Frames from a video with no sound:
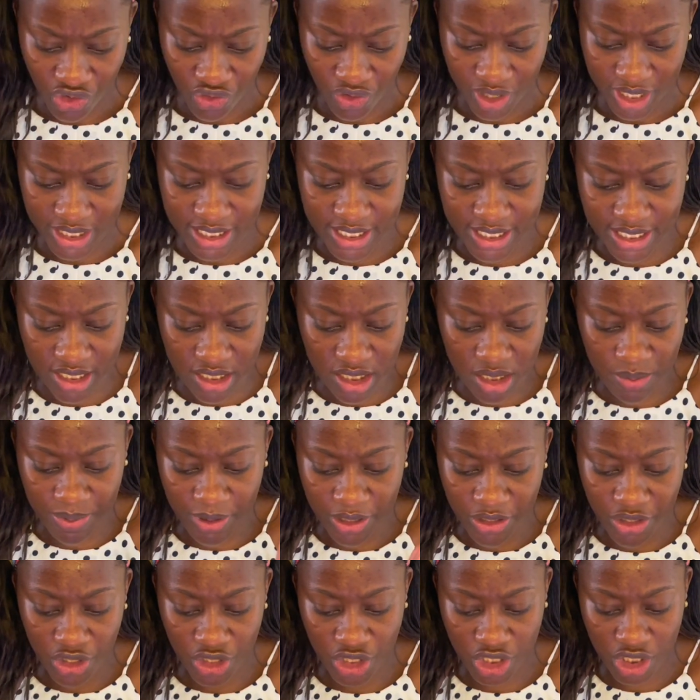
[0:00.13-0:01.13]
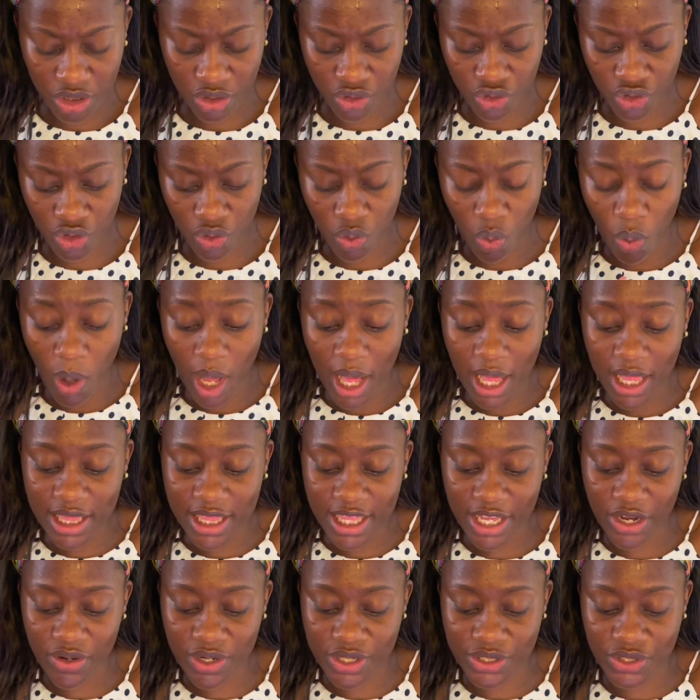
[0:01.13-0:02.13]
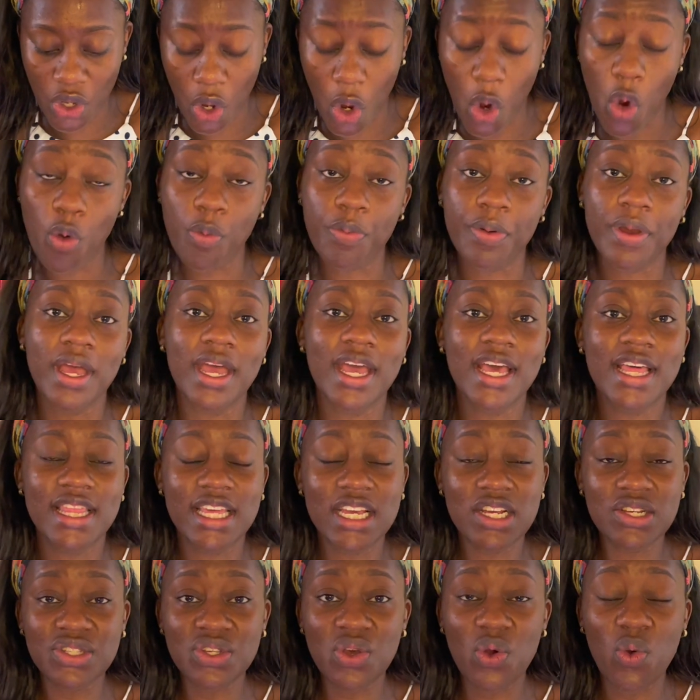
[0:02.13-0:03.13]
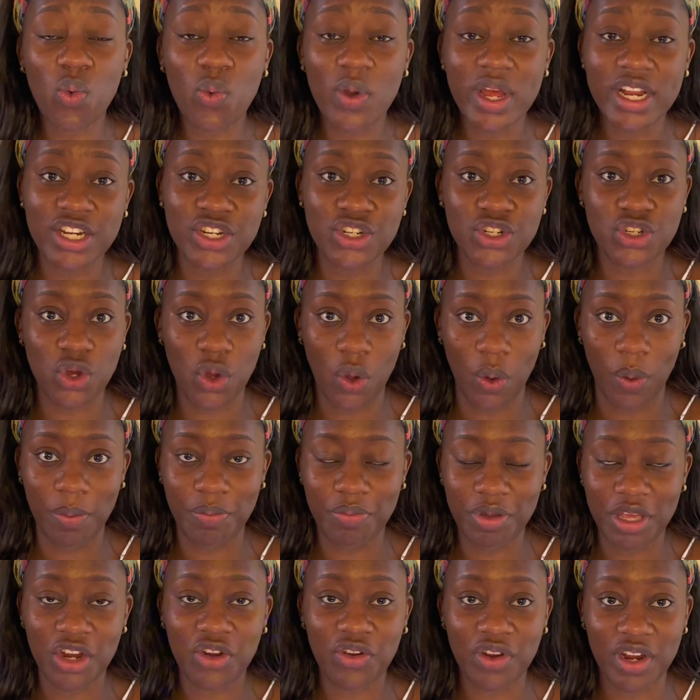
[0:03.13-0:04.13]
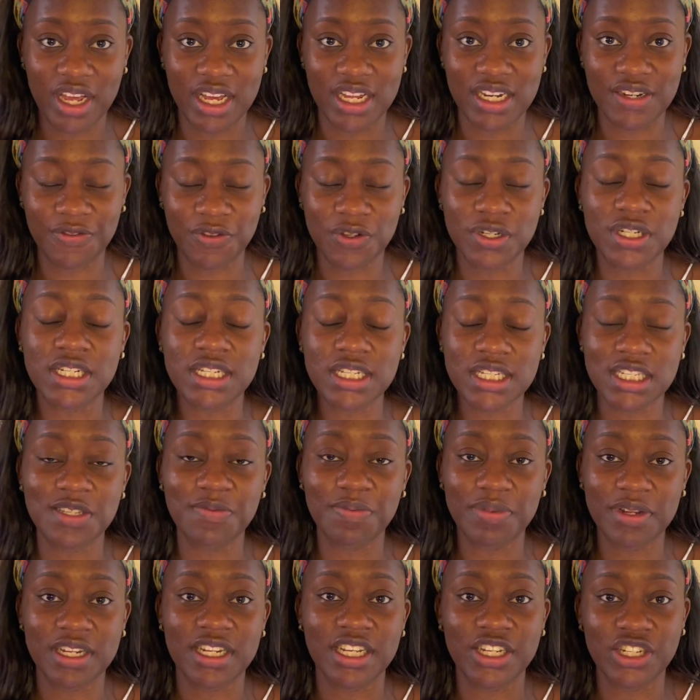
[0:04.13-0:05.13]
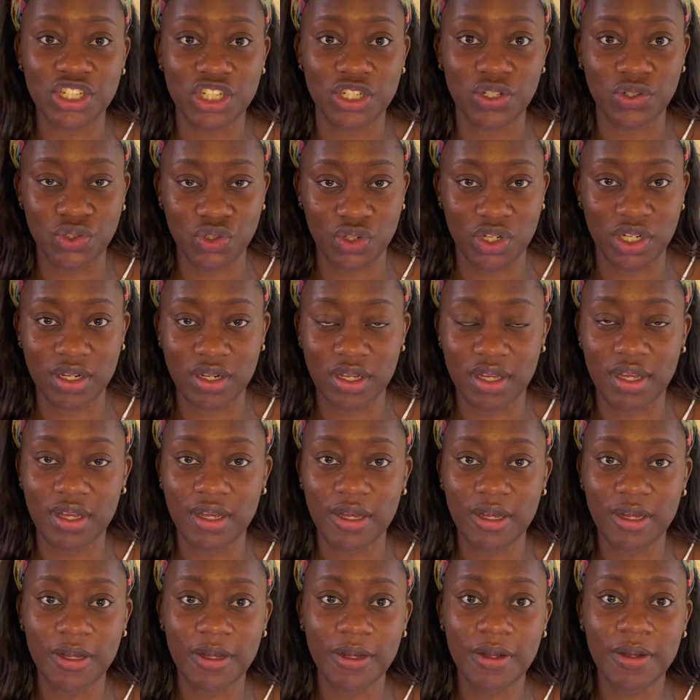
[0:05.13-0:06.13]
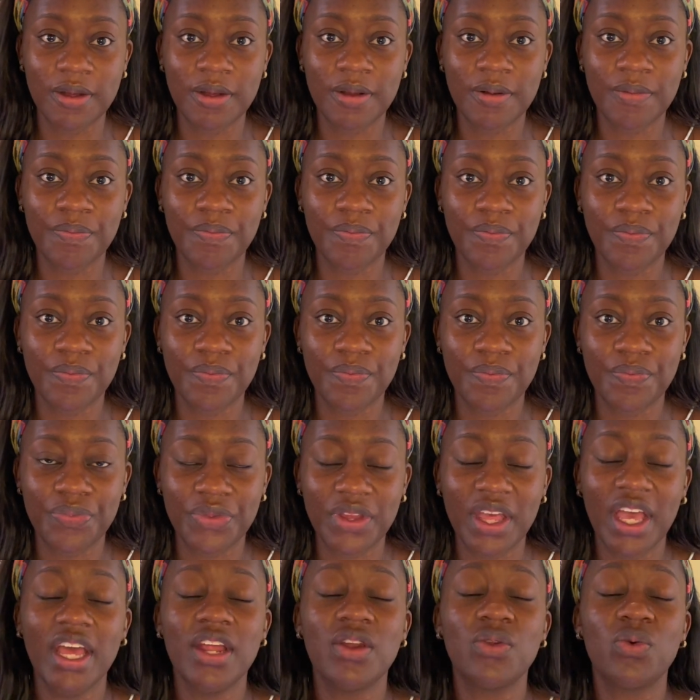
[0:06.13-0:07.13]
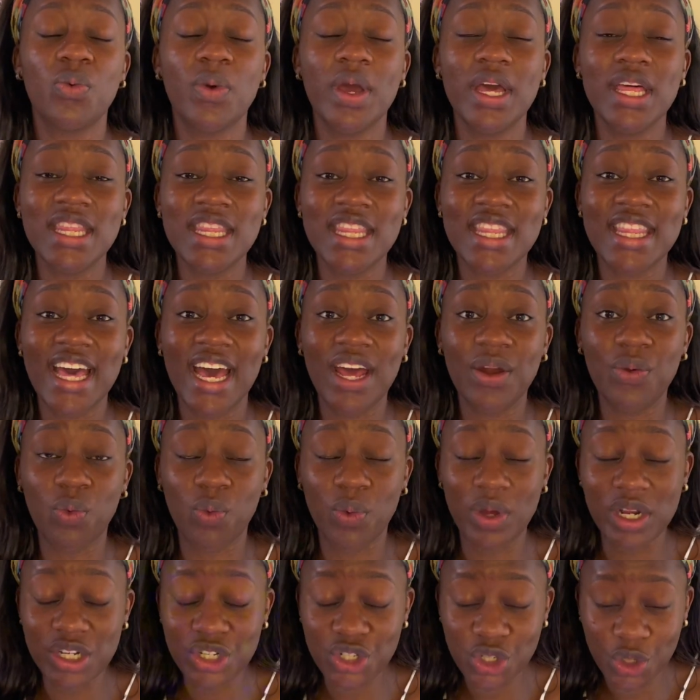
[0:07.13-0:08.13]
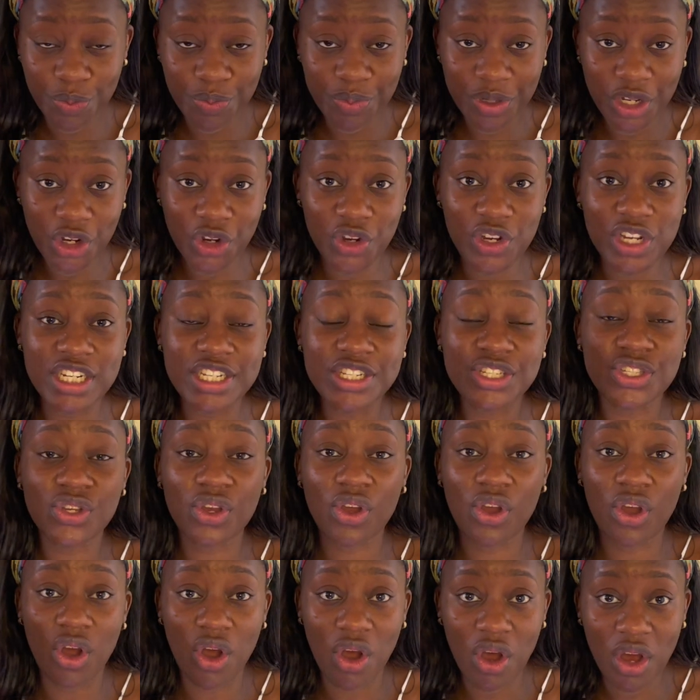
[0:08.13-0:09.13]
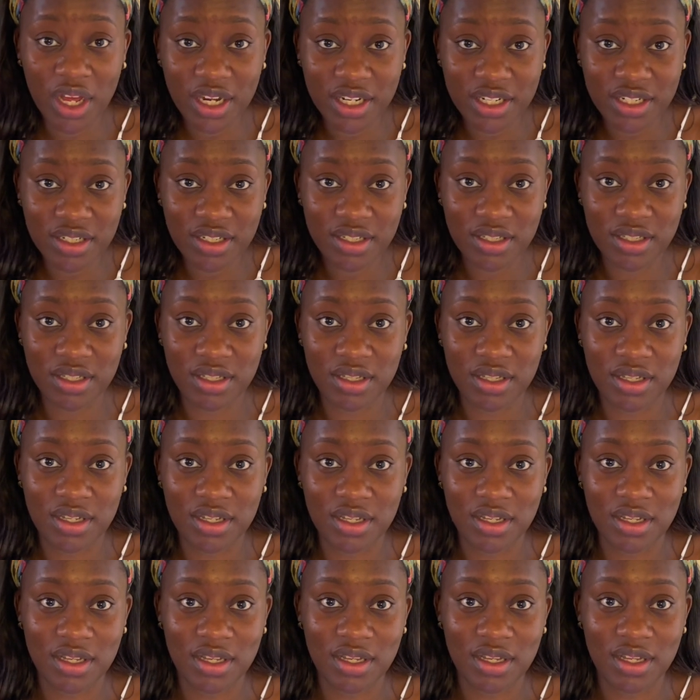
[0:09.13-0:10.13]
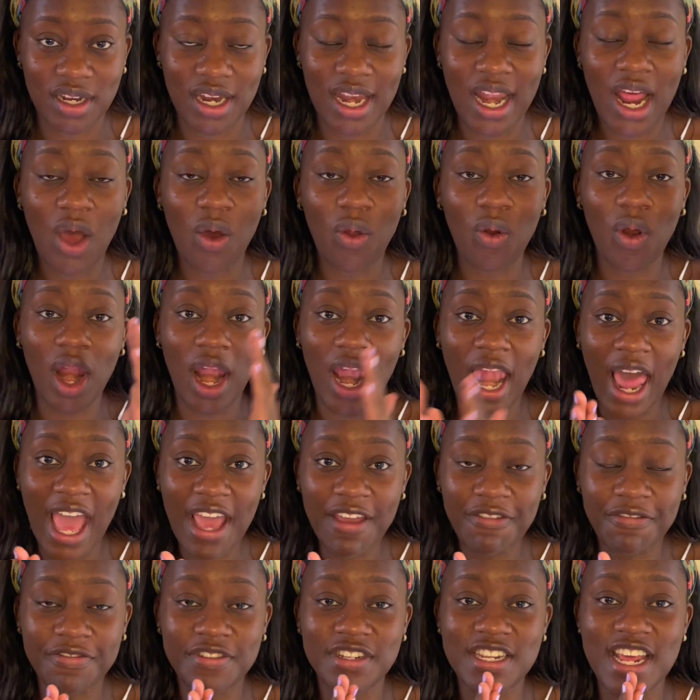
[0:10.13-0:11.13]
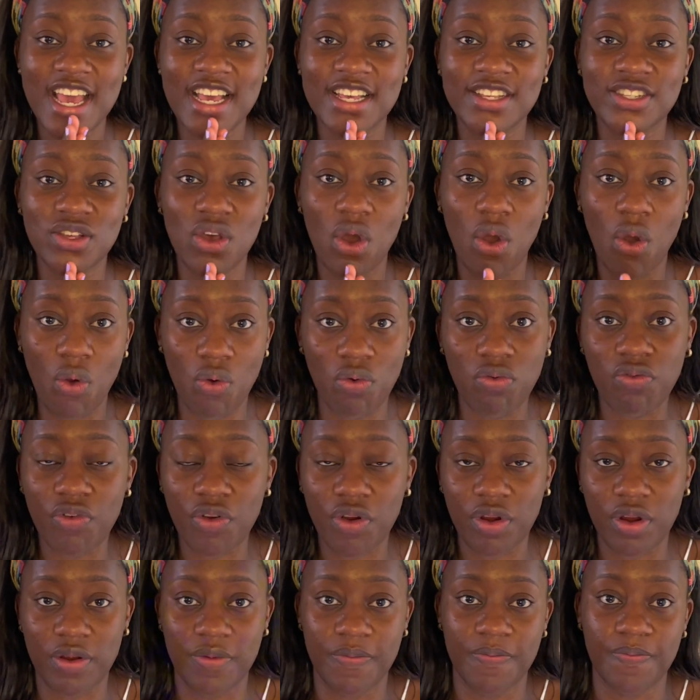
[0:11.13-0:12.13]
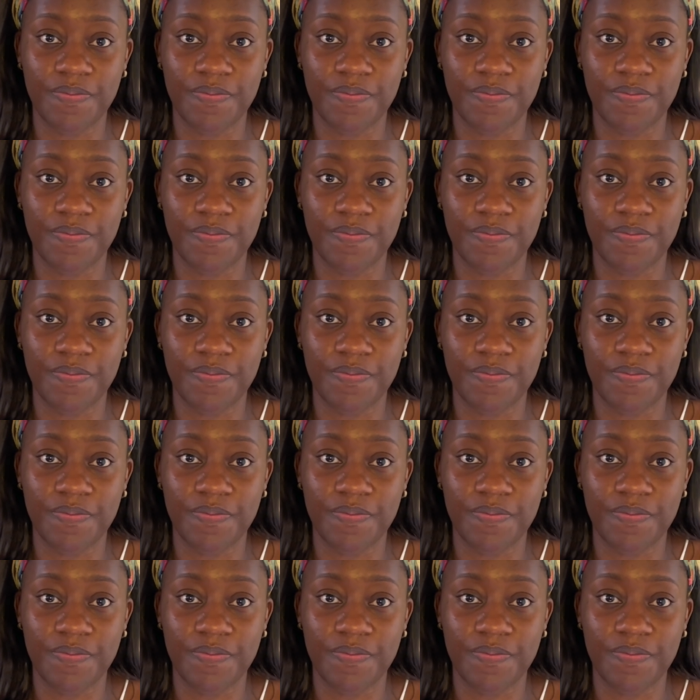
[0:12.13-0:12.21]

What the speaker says: reads, discipline your children while there is hope. There's a window period for disciplining children. And when that window period is gone, now life takes over.